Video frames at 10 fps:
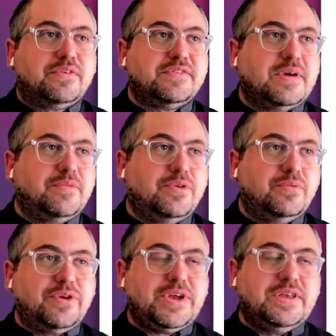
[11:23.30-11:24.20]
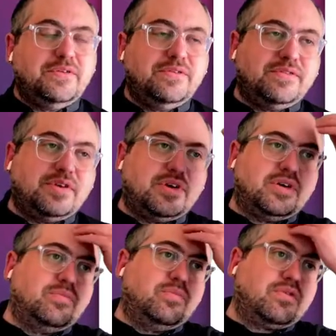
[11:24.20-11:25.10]
for example, we can use
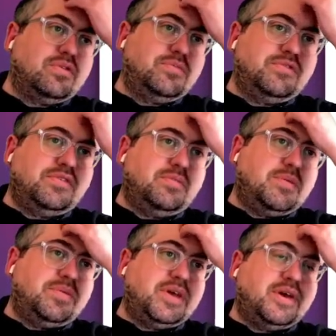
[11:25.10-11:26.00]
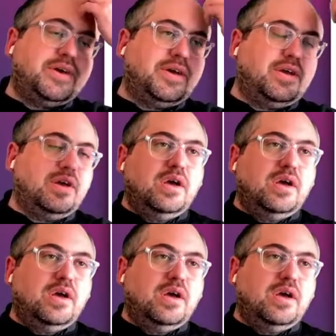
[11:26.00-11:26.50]
the Brooklyn Museum API,